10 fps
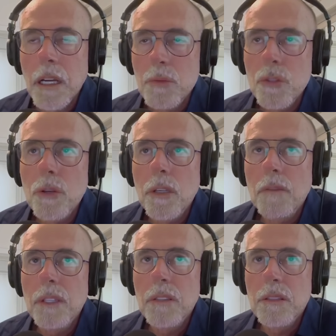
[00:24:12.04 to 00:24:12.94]
I am so
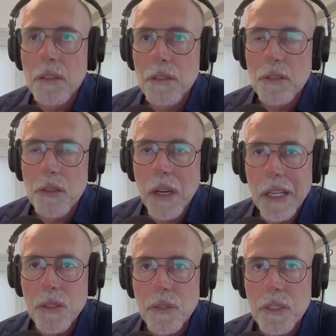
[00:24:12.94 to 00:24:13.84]
convinced that this is
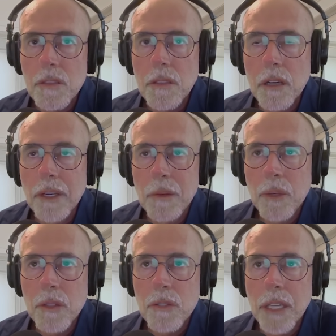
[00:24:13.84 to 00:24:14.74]
graduates of
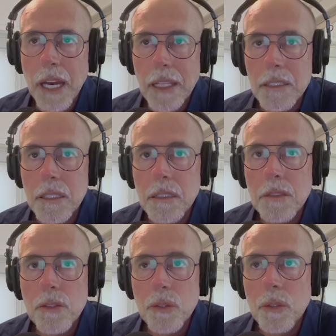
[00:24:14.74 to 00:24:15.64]
NYU's Gallatin
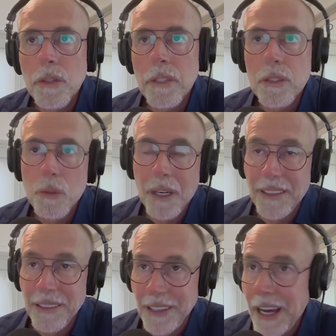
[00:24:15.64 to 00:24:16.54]
School that do a
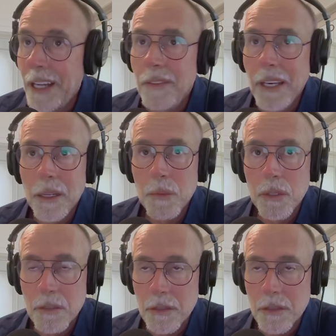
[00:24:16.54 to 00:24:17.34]
lot of edibles.